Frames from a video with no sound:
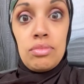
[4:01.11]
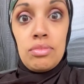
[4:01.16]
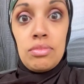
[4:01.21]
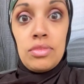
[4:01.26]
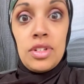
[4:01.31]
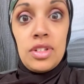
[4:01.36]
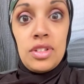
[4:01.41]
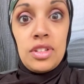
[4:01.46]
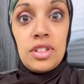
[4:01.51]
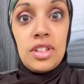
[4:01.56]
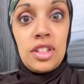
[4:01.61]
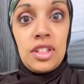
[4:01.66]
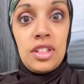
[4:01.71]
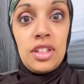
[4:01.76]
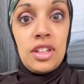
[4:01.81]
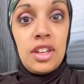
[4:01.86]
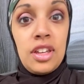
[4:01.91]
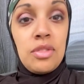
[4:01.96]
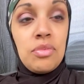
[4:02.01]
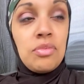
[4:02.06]
She just kicked
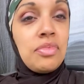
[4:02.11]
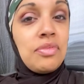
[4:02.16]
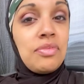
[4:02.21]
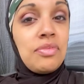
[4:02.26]
again.